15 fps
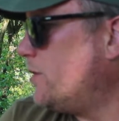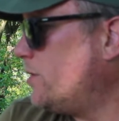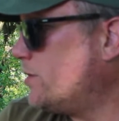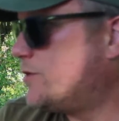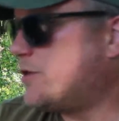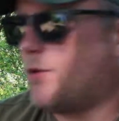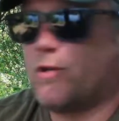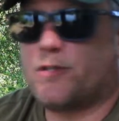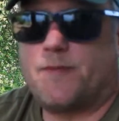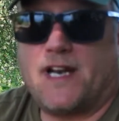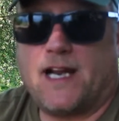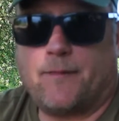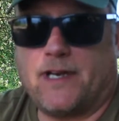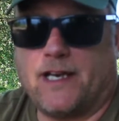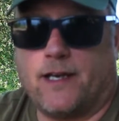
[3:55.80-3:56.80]
So what's been
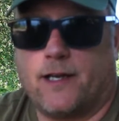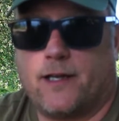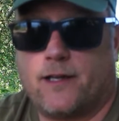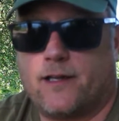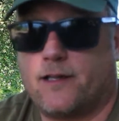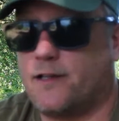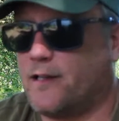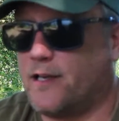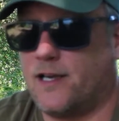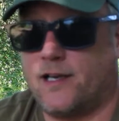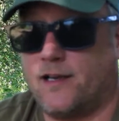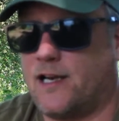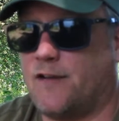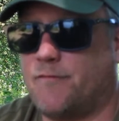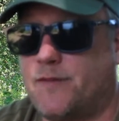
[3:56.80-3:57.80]
happening?
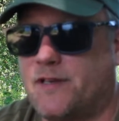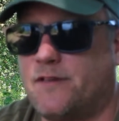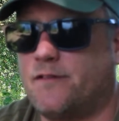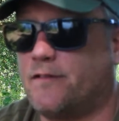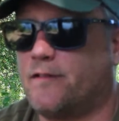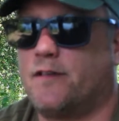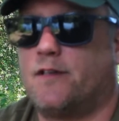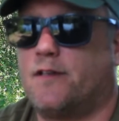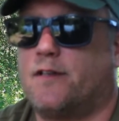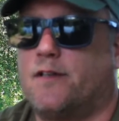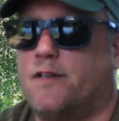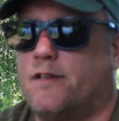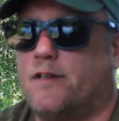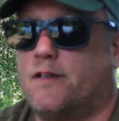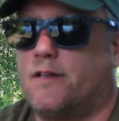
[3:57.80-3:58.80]
I've been
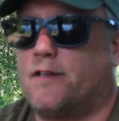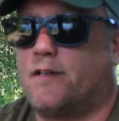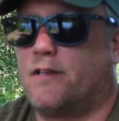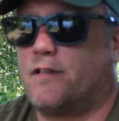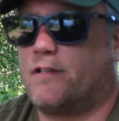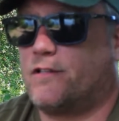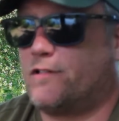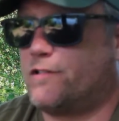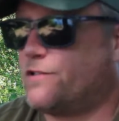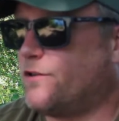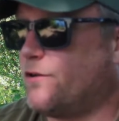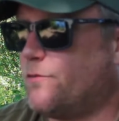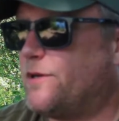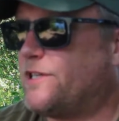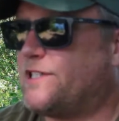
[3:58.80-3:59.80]

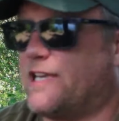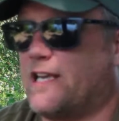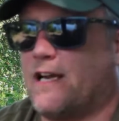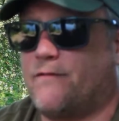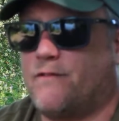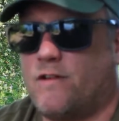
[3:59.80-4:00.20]
so busy, I've